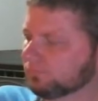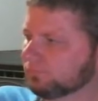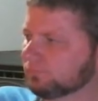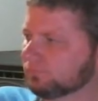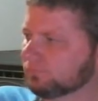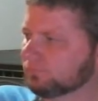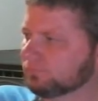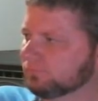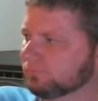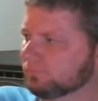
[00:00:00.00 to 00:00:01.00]

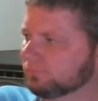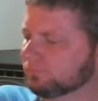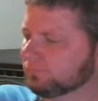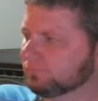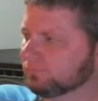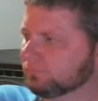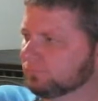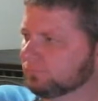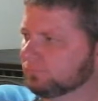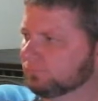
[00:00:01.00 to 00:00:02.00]

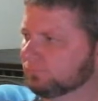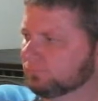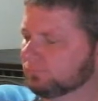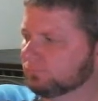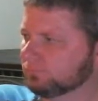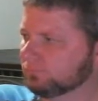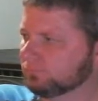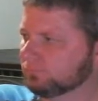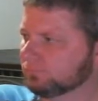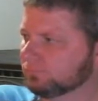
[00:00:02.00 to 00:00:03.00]

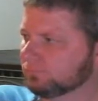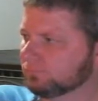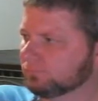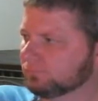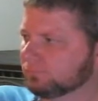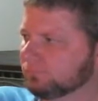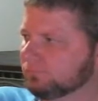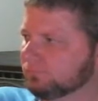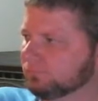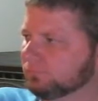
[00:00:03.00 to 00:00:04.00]

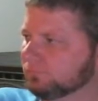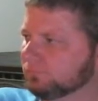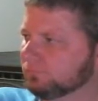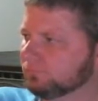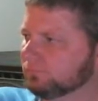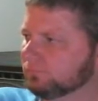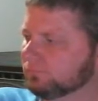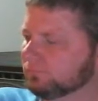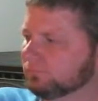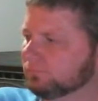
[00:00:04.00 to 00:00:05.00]

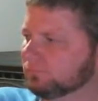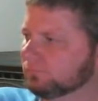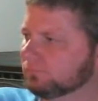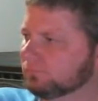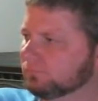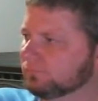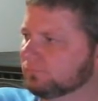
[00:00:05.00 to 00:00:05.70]
(silent)